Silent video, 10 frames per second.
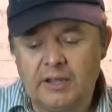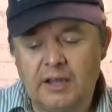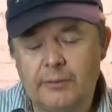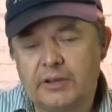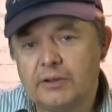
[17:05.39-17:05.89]

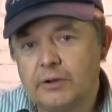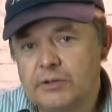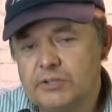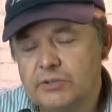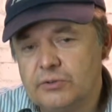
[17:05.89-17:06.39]
I would
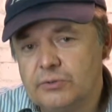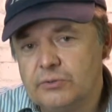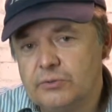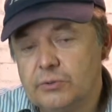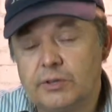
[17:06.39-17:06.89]
encourage
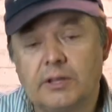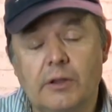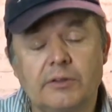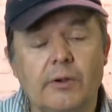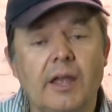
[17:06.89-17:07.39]
you,
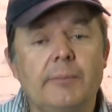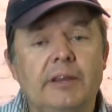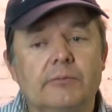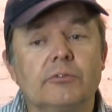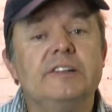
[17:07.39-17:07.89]

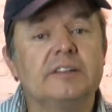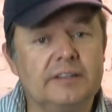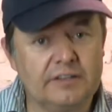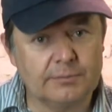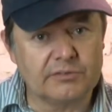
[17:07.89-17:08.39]

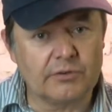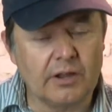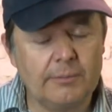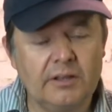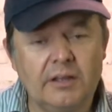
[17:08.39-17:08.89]
recently
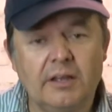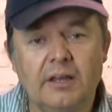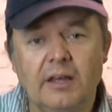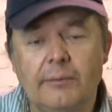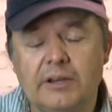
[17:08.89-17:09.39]
subscribed,
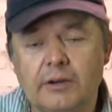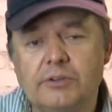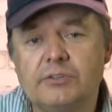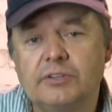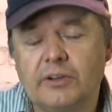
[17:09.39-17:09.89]
I would
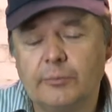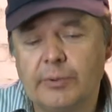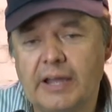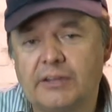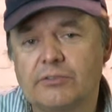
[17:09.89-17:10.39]
encourage you to go
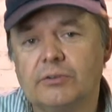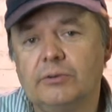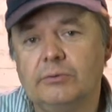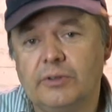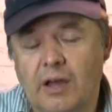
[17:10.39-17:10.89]
back
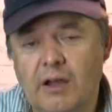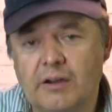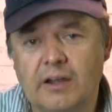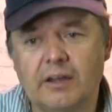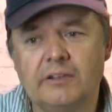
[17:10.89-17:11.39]
through the
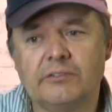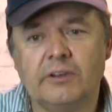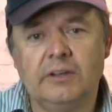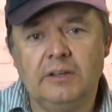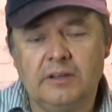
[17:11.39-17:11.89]
archive
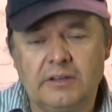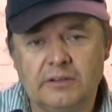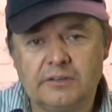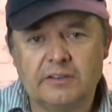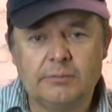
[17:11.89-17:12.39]
and
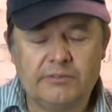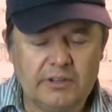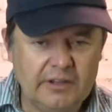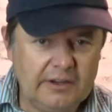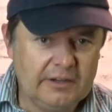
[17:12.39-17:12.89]
look at some of the
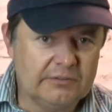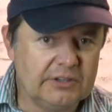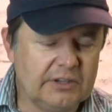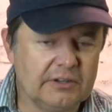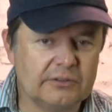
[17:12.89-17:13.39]
earlier
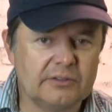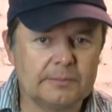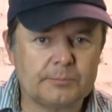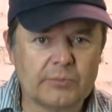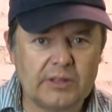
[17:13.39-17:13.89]
videos.
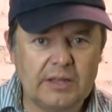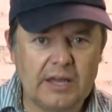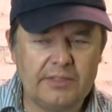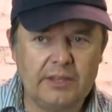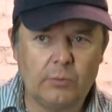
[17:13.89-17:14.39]
I
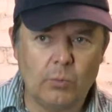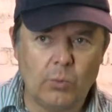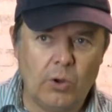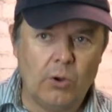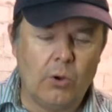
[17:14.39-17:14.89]
think
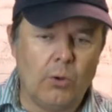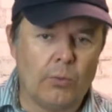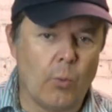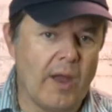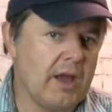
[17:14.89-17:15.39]

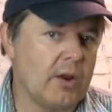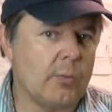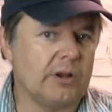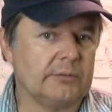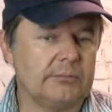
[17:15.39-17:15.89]
the way I
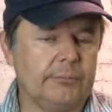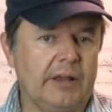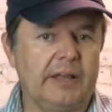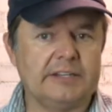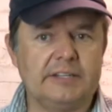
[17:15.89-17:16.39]
want
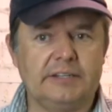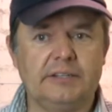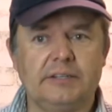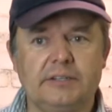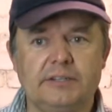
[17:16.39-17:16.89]
Planted
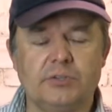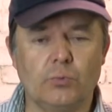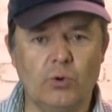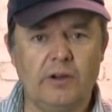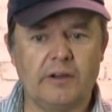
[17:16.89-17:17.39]
to
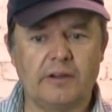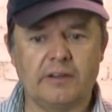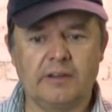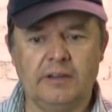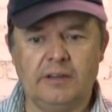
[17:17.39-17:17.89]

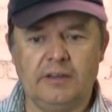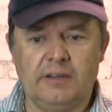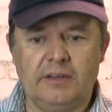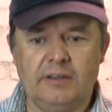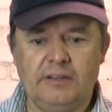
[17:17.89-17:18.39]
work
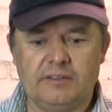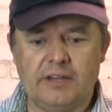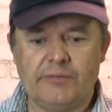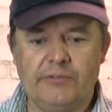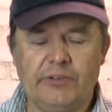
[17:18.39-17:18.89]
is that
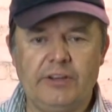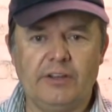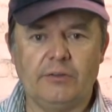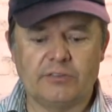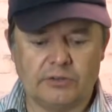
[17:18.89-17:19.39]
every
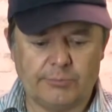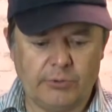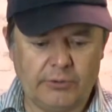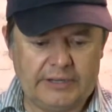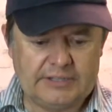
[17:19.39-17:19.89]
video's got a
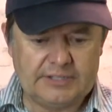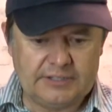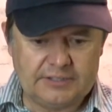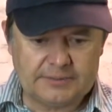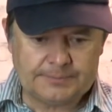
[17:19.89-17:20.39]
pointed